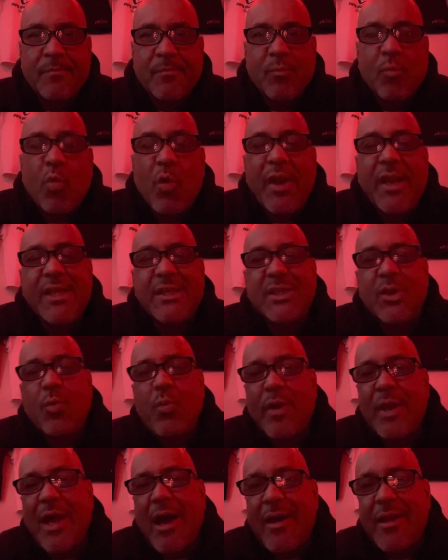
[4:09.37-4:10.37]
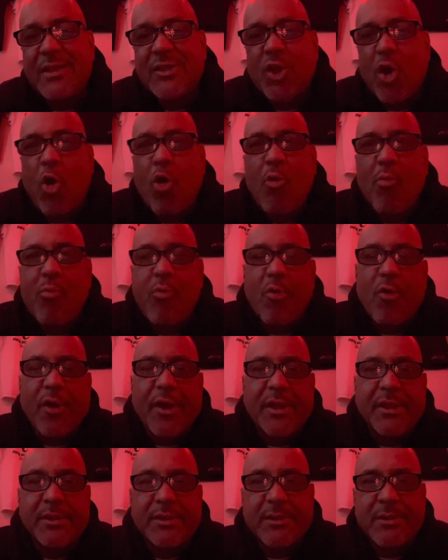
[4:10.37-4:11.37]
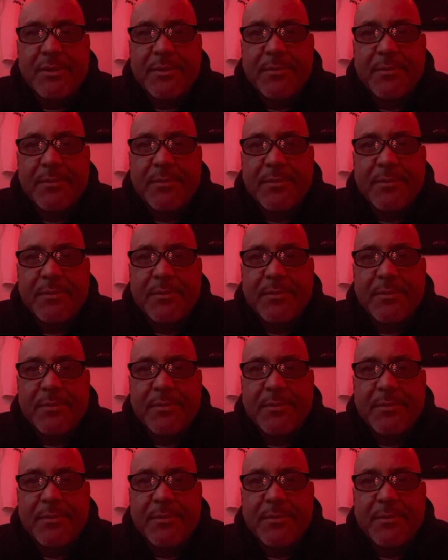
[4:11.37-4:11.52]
What is he without his homeboys?